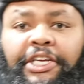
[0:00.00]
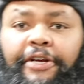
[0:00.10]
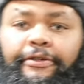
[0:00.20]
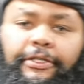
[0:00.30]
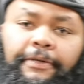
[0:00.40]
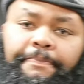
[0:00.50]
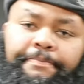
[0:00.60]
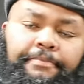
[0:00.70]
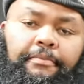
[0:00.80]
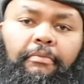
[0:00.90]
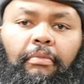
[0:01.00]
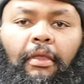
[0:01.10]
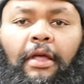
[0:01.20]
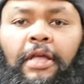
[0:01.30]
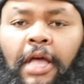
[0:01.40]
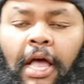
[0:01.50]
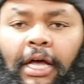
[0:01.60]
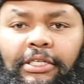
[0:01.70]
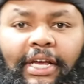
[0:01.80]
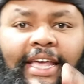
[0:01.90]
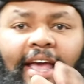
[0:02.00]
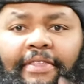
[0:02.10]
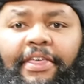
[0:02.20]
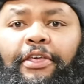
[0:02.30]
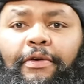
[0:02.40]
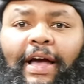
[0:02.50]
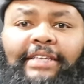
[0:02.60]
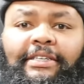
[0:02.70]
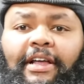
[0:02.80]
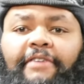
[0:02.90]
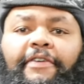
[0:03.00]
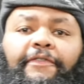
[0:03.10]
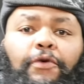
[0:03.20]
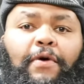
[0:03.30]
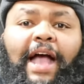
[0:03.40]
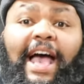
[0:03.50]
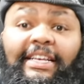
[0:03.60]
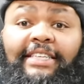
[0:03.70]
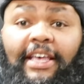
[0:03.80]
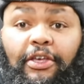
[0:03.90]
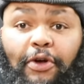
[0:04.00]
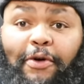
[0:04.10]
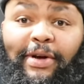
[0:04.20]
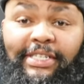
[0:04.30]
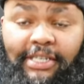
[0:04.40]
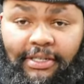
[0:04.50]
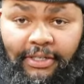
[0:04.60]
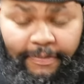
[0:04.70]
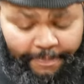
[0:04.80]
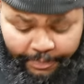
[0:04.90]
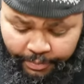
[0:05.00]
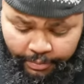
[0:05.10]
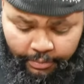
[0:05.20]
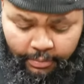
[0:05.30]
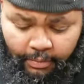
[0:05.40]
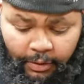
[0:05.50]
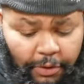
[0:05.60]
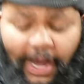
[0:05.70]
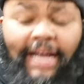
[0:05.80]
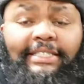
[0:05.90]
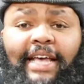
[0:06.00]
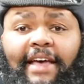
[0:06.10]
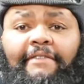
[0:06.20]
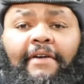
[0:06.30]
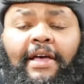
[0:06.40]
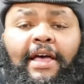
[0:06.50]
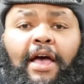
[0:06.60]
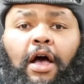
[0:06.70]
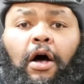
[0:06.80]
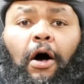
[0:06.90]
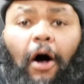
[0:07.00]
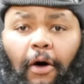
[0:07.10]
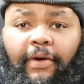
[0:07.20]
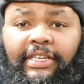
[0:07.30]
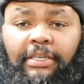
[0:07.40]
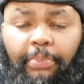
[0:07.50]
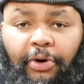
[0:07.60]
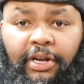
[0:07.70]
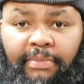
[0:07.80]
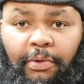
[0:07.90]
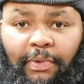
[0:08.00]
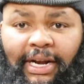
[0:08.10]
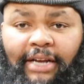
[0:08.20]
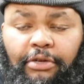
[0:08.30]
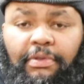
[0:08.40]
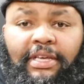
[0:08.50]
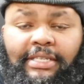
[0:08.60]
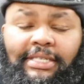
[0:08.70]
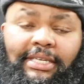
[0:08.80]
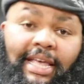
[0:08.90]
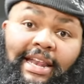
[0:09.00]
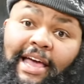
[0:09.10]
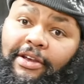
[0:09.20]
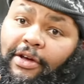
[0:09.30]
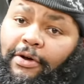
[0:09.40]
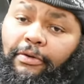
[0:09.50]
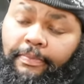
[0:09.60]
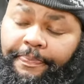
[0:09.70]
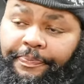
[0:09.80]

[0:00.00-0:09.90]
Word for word: Cheers. So I can't thank you guys enough for asking your questions. You guys have always supported me when I do this, and I know,